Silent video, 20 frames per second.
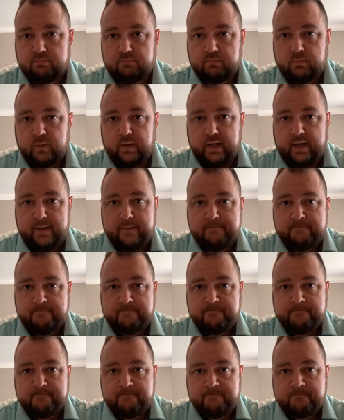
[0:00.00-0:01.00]
Okay?
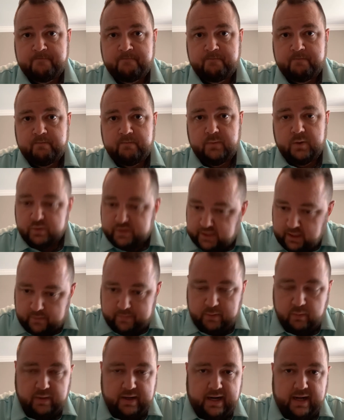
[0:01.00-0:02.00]
You tell
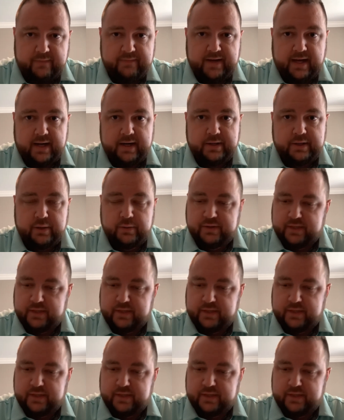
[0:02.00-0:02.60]
me what I've got to do.